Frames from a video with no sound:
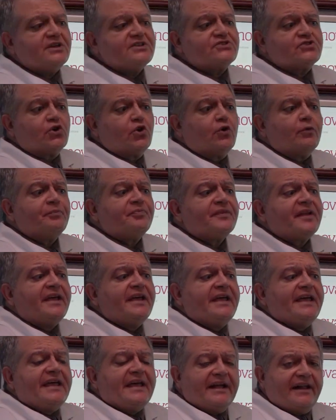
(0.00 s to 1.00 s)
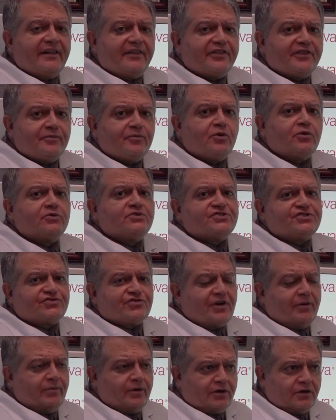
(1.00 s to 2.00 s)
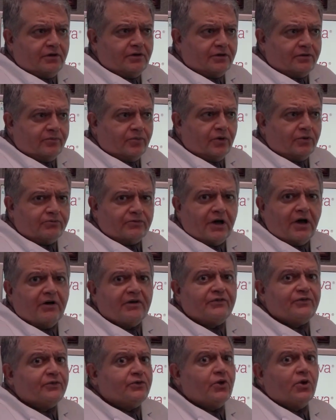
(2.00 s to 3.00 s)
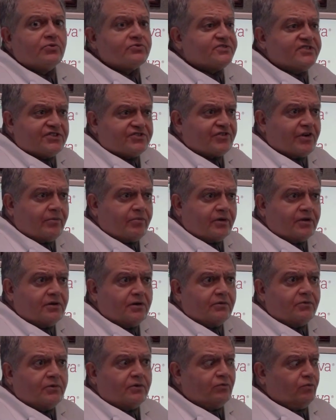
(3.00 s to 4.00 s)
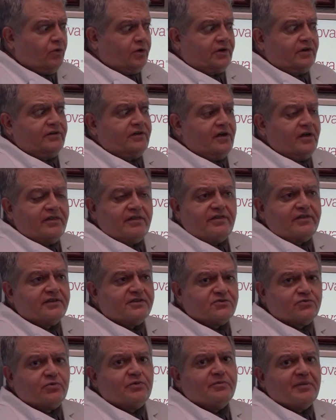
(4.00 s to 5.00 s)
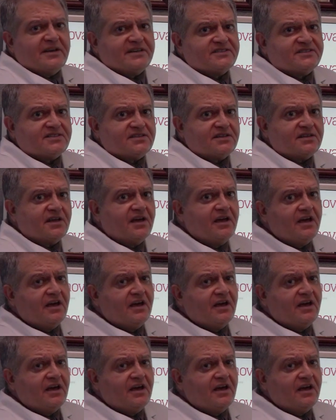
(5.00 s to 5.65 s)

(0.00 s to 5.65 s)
So healthy bone is trabecular bone. Now, if you don't see trabecular bone, what are the other things we may see?